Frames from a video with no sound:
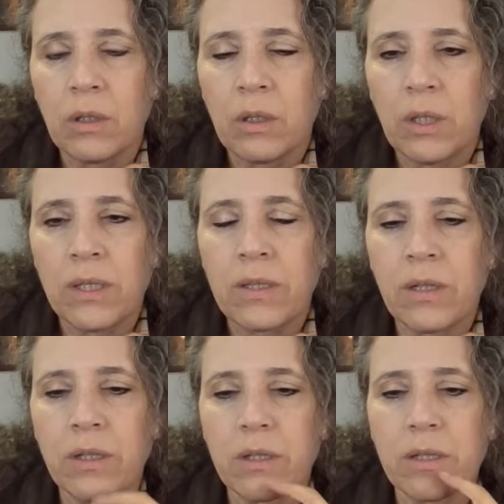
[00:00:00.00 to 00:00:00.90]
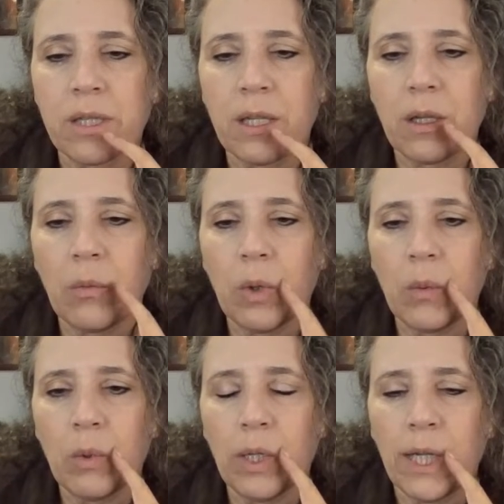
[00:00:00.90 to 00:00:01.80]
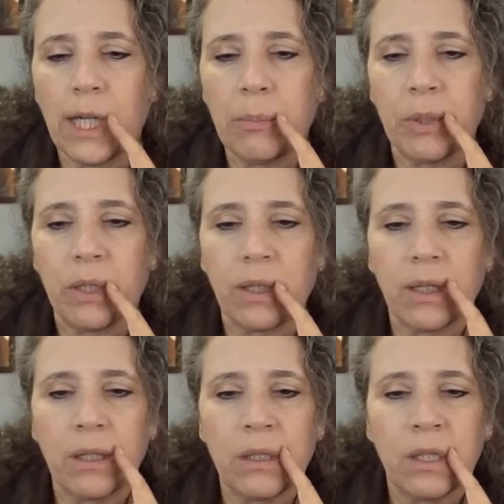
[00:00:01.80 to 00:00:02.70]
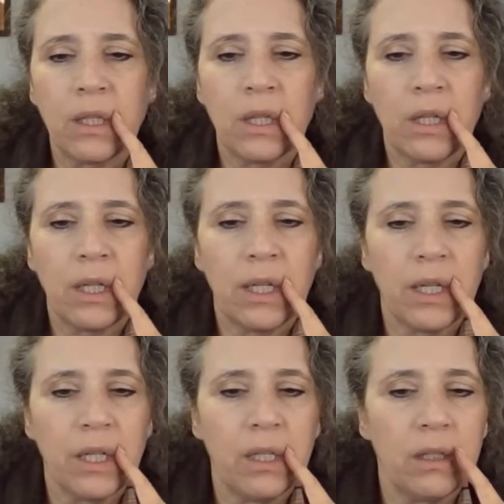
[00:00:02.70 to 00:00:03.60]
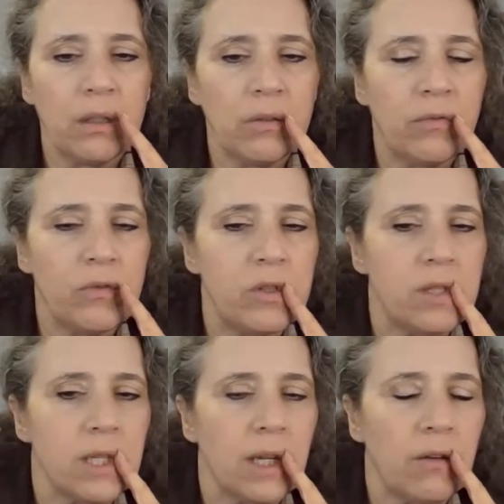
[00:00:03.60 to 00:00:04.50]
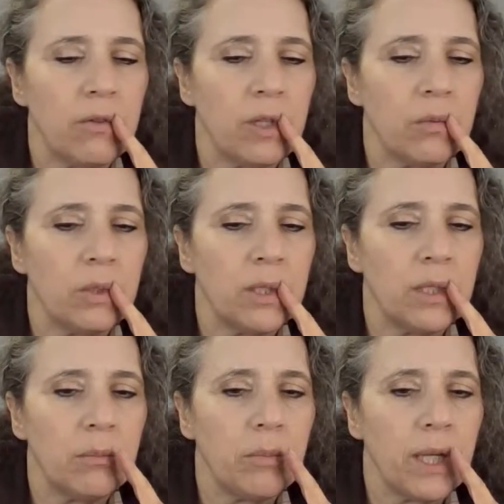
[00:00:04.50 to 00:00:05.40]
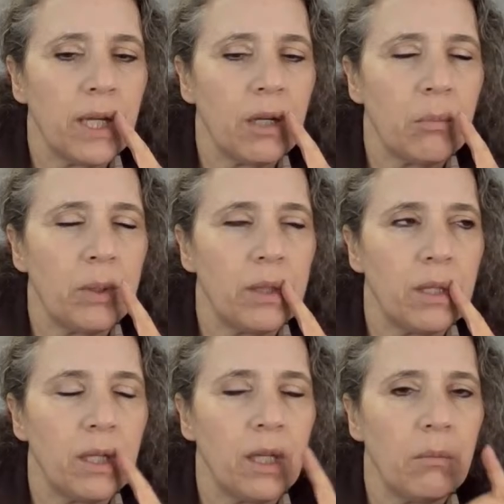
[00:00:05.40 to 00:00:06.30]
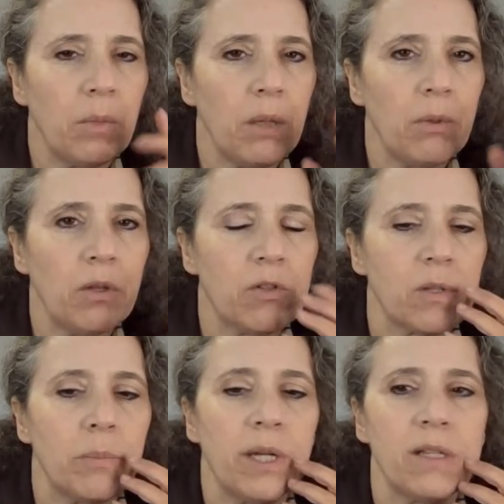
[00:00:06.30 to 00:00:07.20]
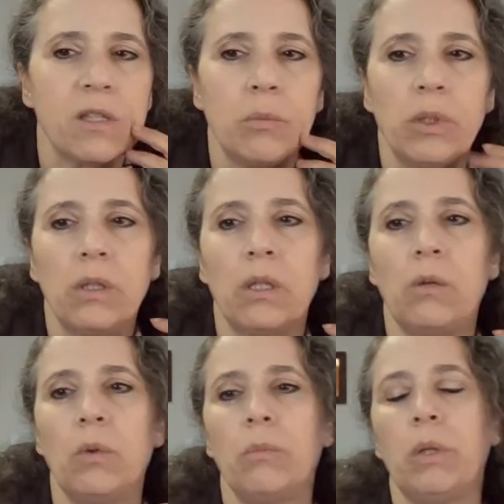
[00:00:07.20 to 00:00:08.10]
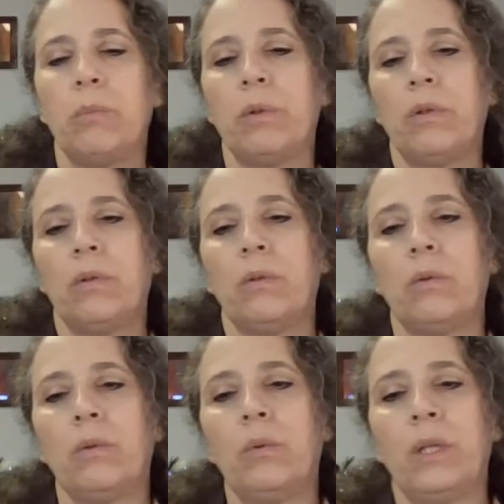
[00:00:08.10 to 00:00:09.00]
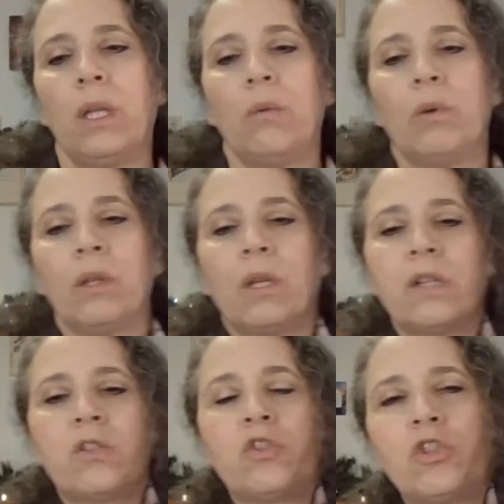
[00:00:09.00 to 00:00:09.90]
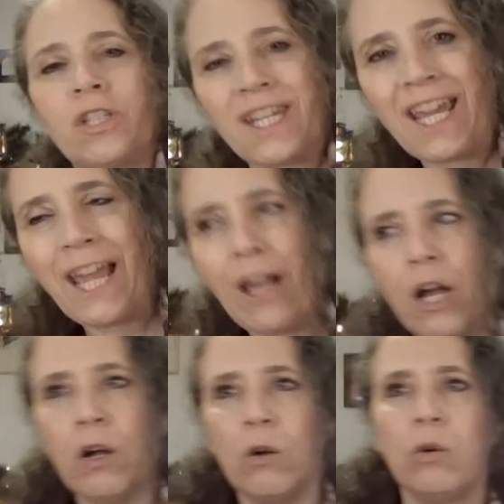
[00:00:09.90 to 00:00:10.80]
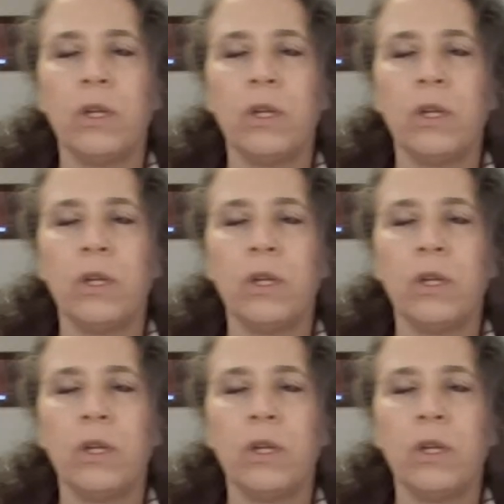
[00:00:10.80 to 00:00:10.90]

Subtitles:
It's hard to say what will happen. I kind of doubt they will come back, but then again, maybe there's a possibility when they realize just how